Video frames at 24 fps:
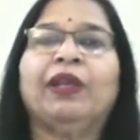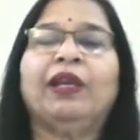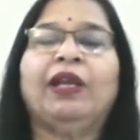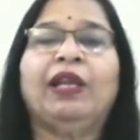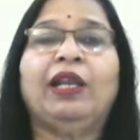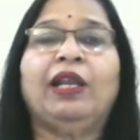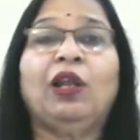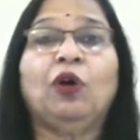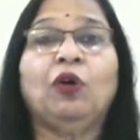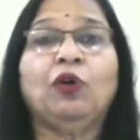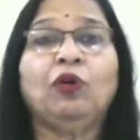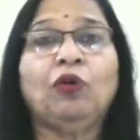
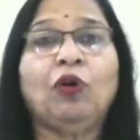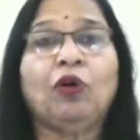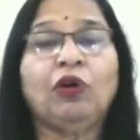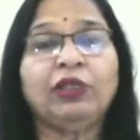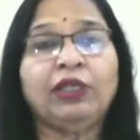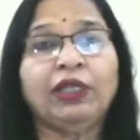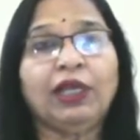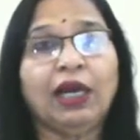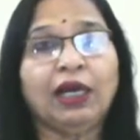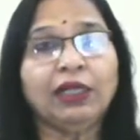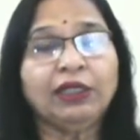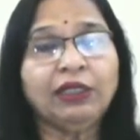Now, on
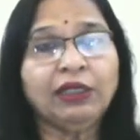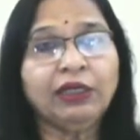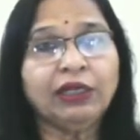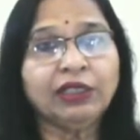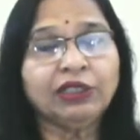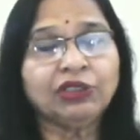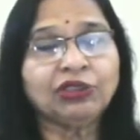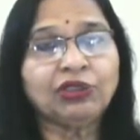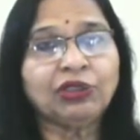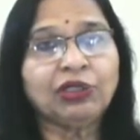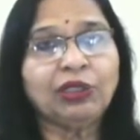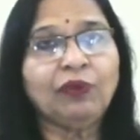the other
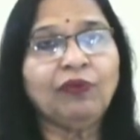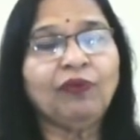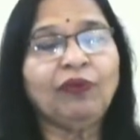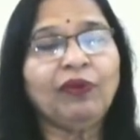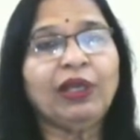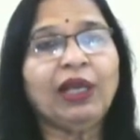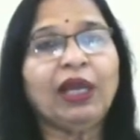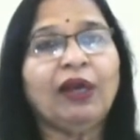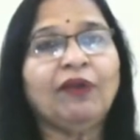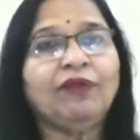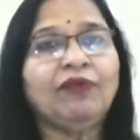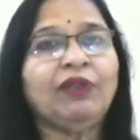extreme, we
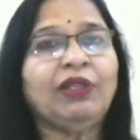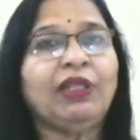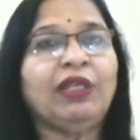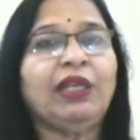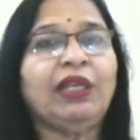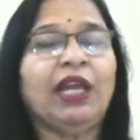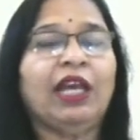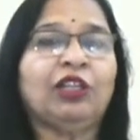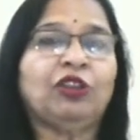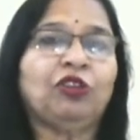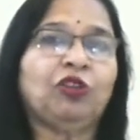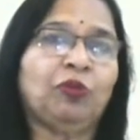have the
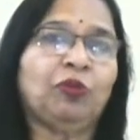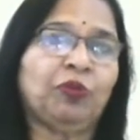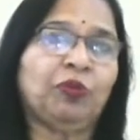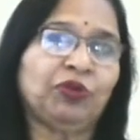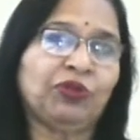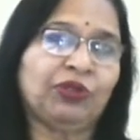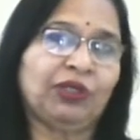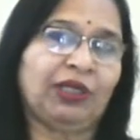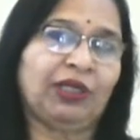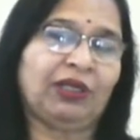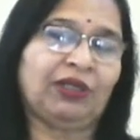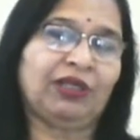
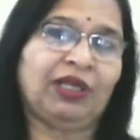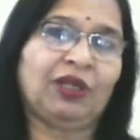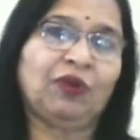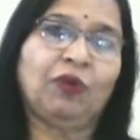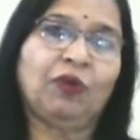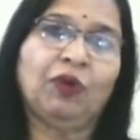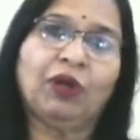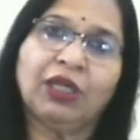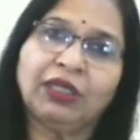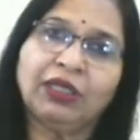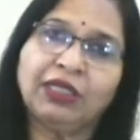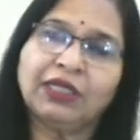anthropocentric.
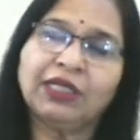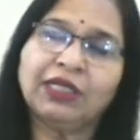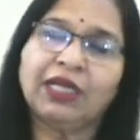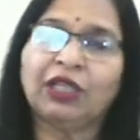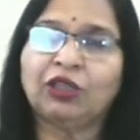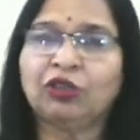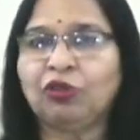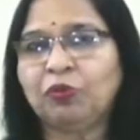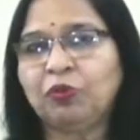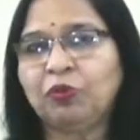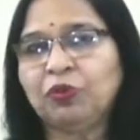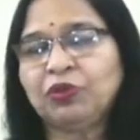What are these
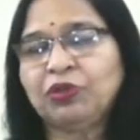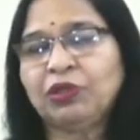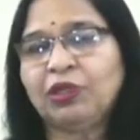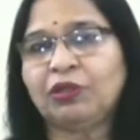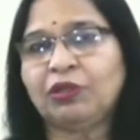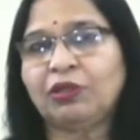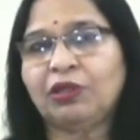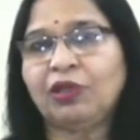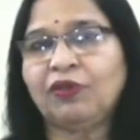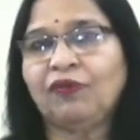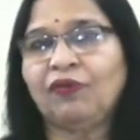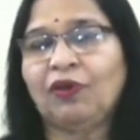
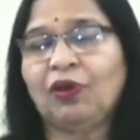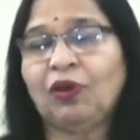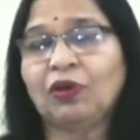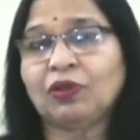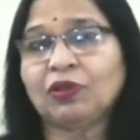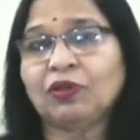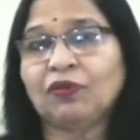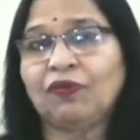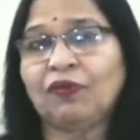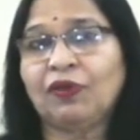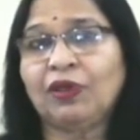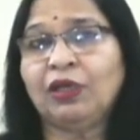anthropocentric
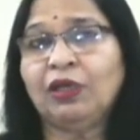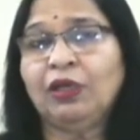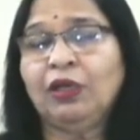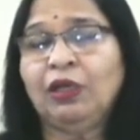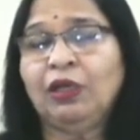philosophy?